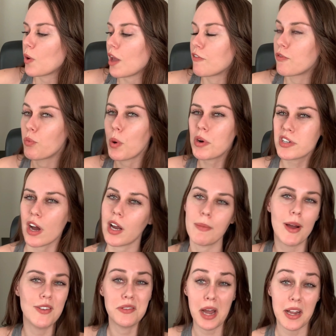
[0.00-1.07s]
if we were talking
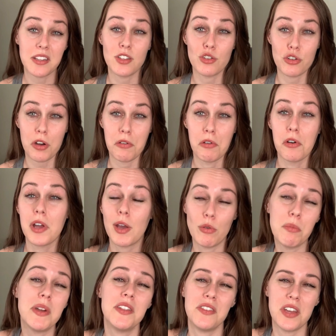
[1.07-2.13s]
about diets in general, it
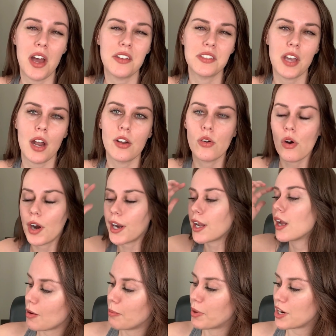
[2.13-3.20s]
would be in the yes
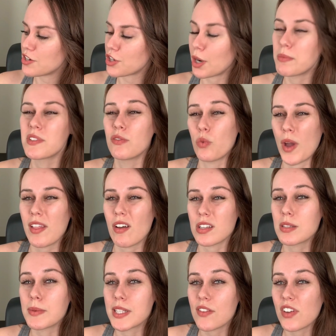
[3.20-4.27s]
category. But in terms of weight
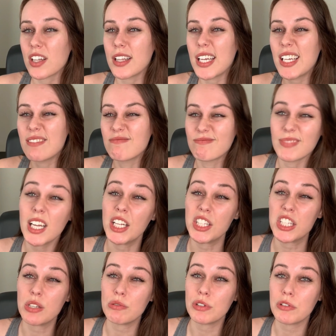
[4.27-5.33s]
loss specifically,
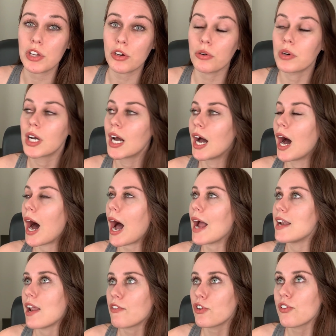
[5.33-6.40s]
it's you do you.
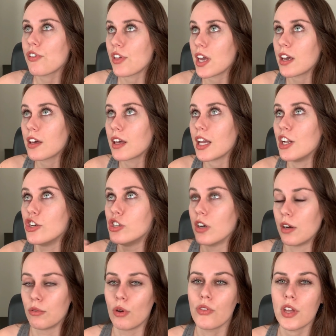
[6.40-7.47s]
I never think in
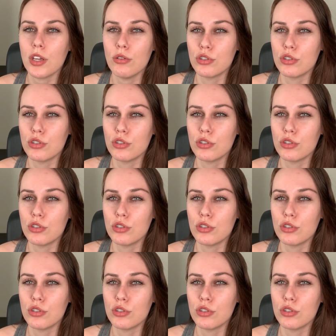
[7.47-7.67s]
general that you